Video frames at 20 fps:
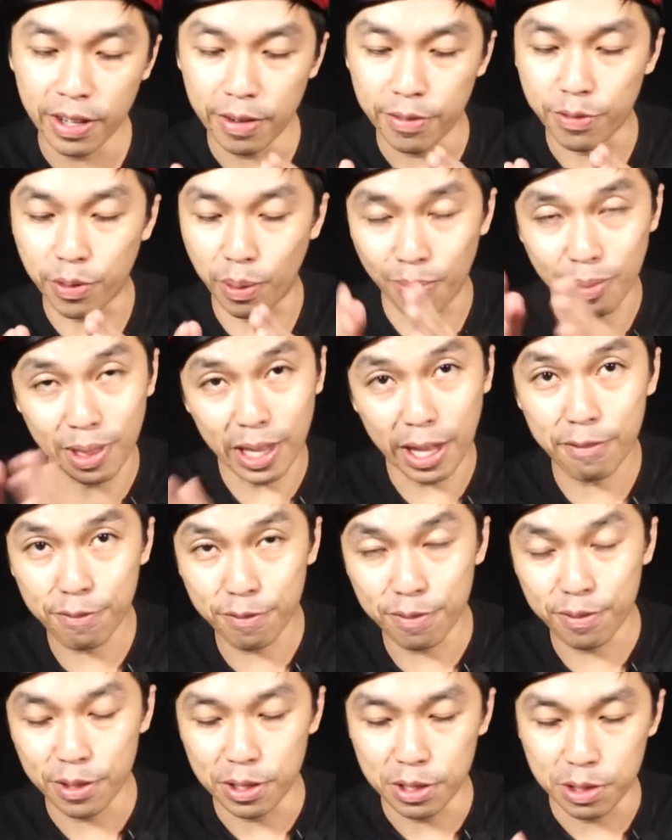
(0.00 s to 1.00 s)
from
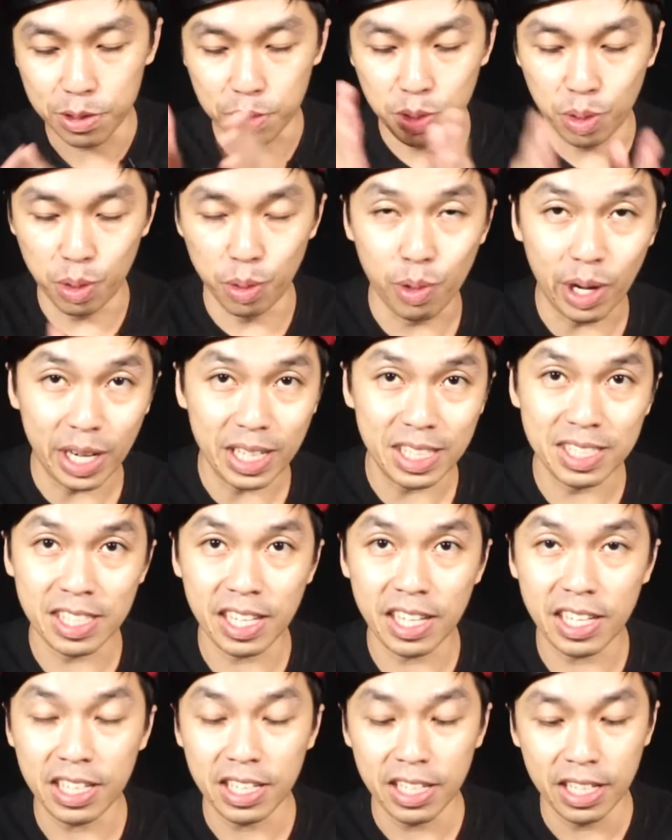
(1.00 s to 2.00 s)
left to right
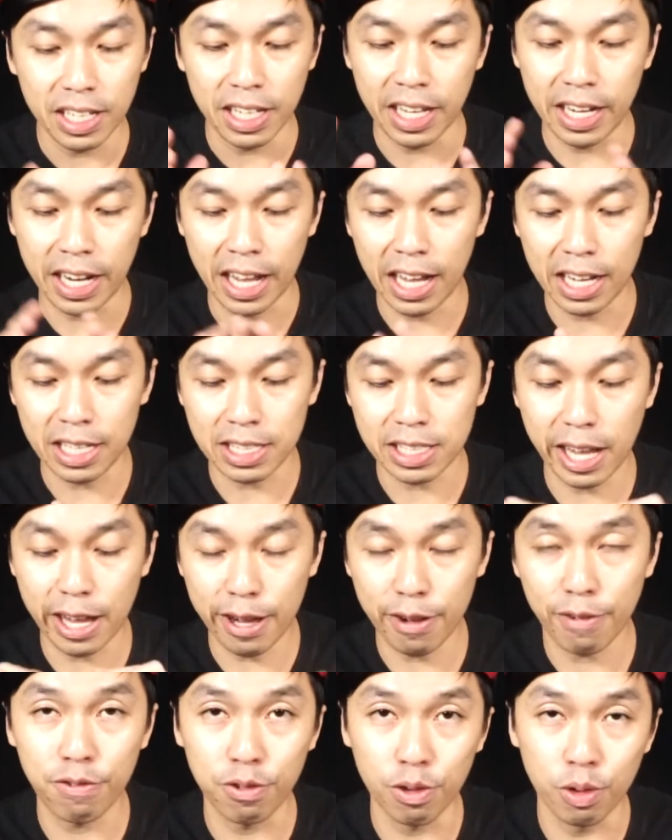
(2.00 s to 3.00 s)
side. It has
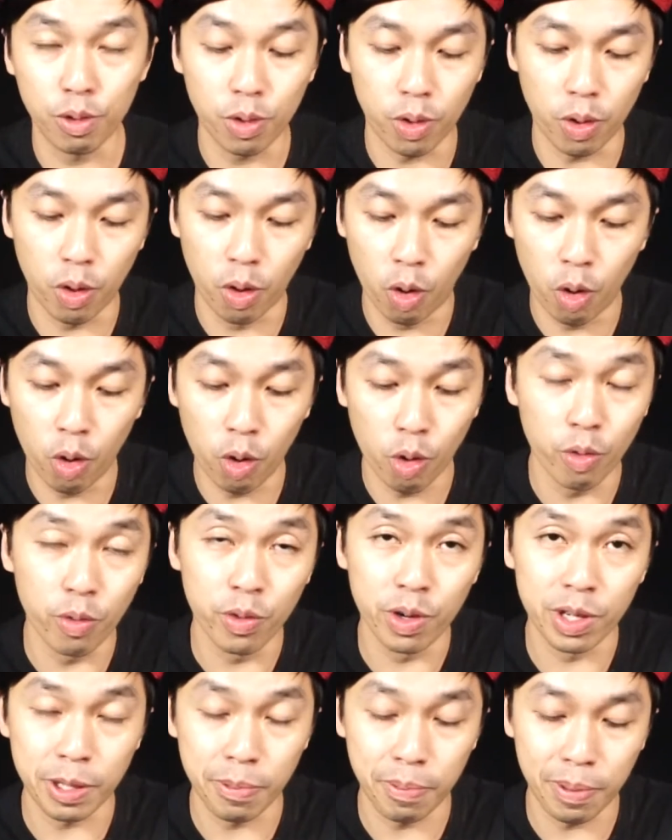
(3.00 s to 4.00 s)
airflow all
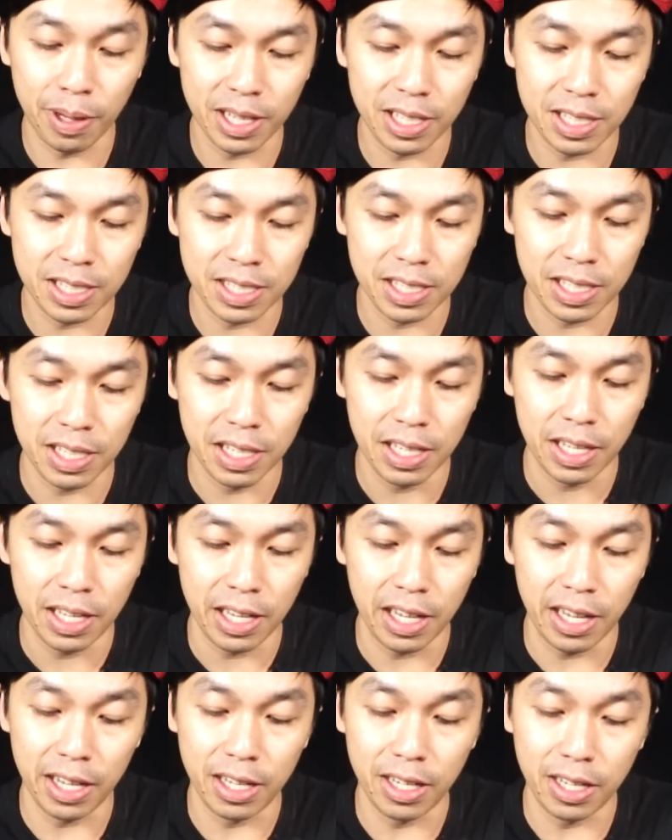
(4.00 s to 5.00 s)
over the place.
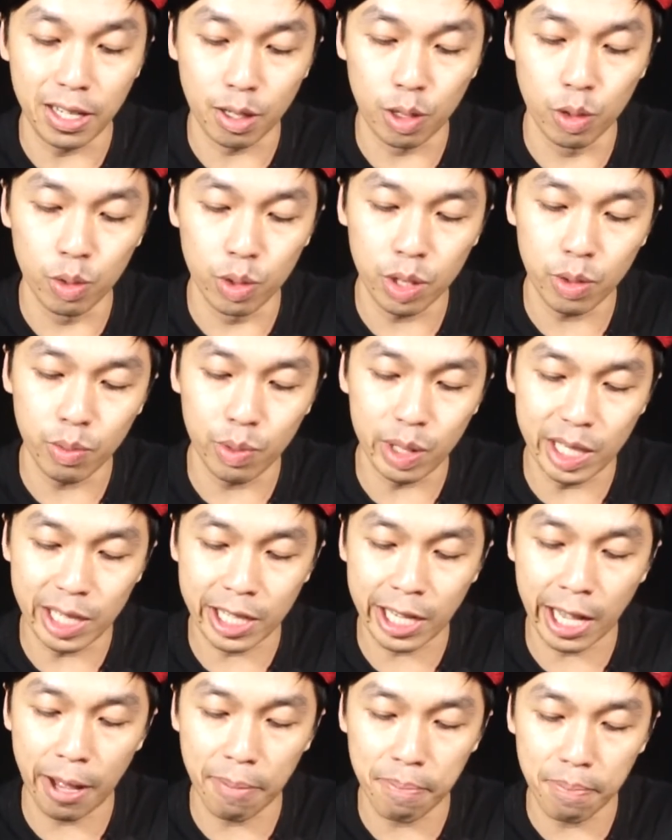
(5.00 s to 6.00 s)
and including with the
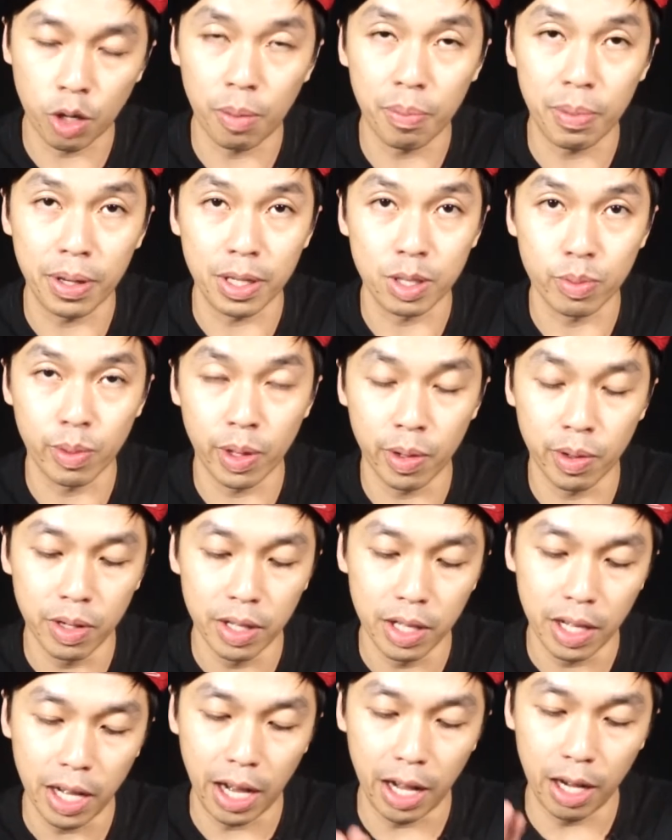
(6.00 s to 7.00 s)
cap top as
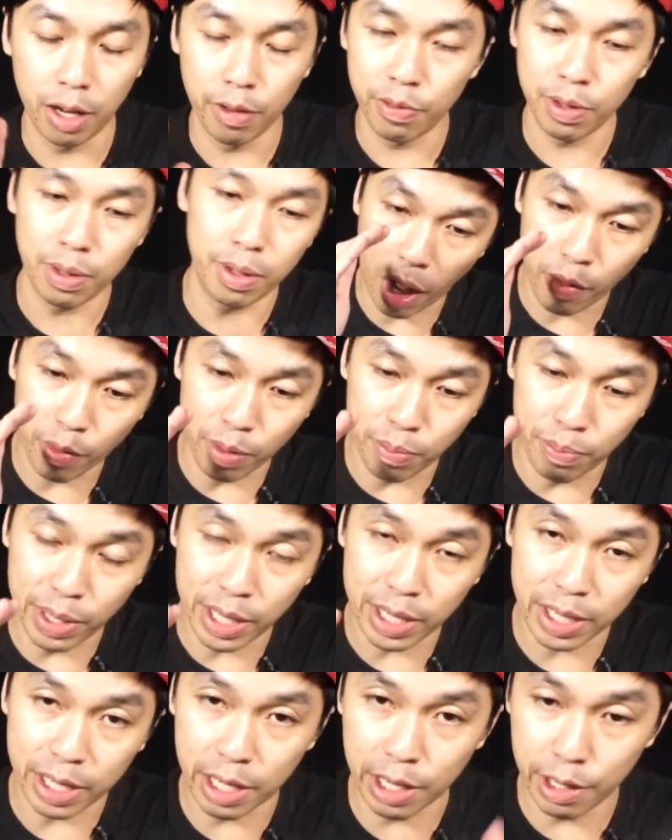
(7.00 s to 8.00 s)
well. I love it how it
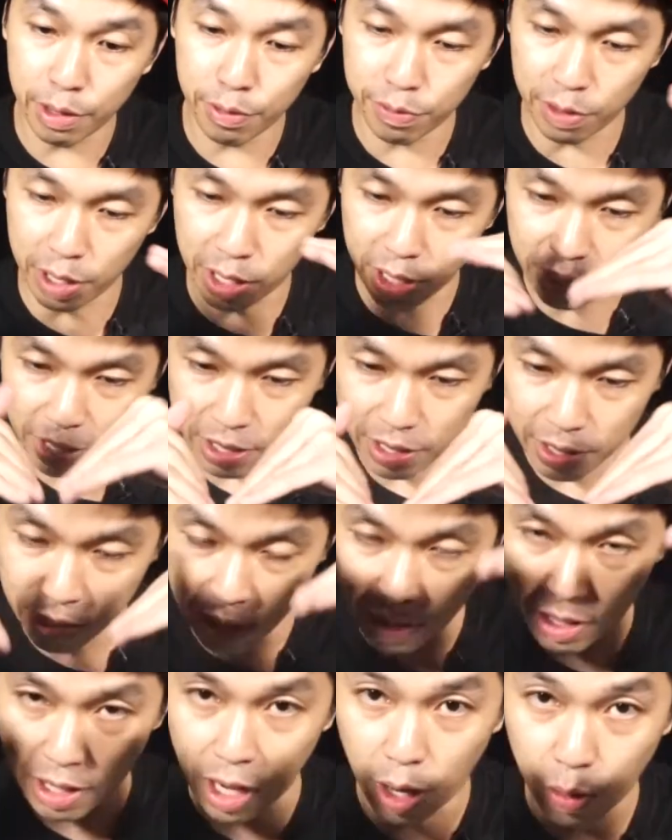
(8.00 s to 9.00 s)
being curved in.
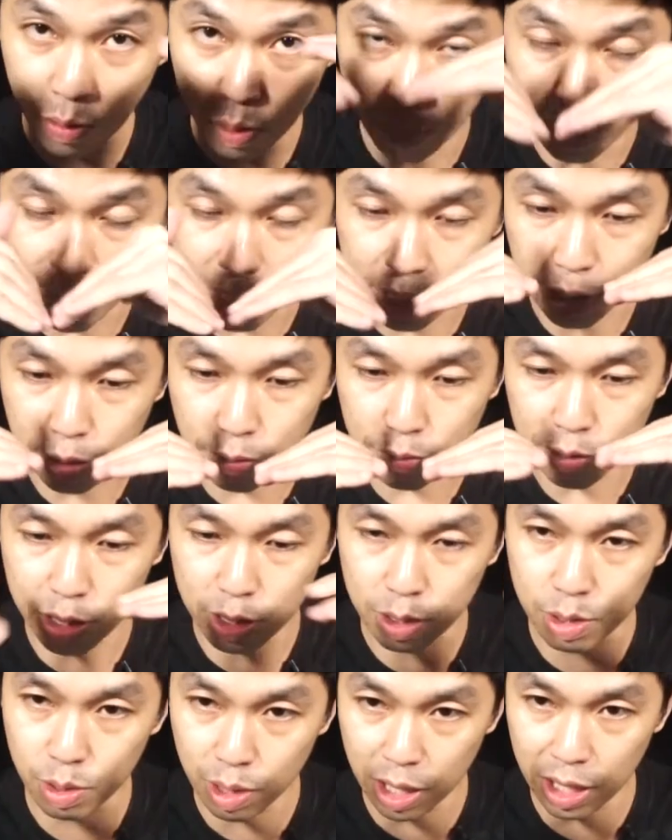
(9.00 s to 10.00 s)
So
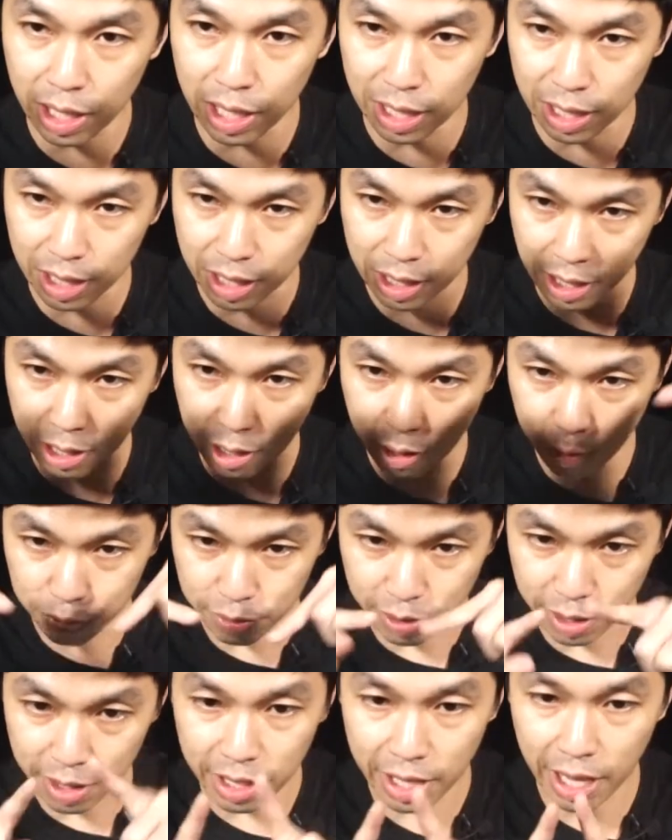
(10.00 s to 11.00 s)
that it
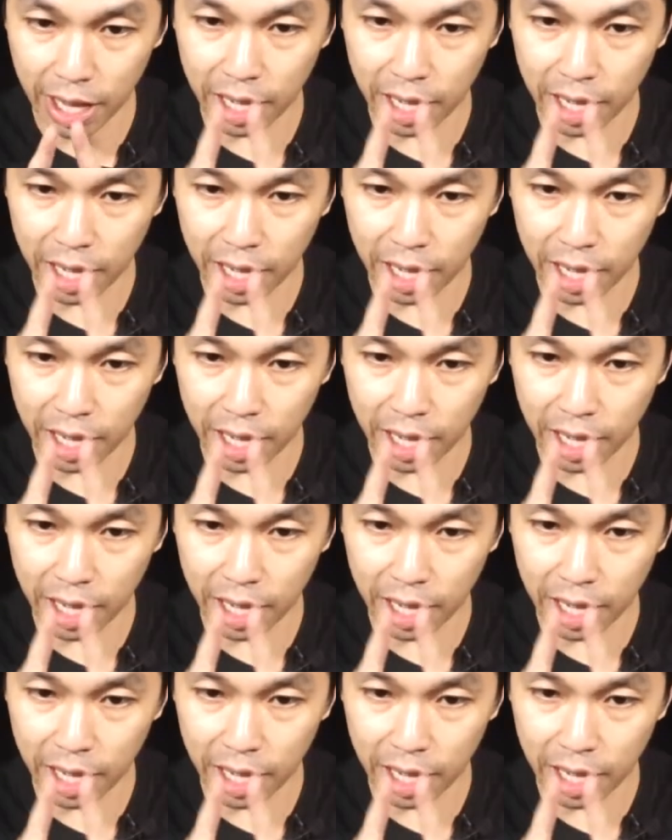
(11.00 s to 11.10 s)
curves in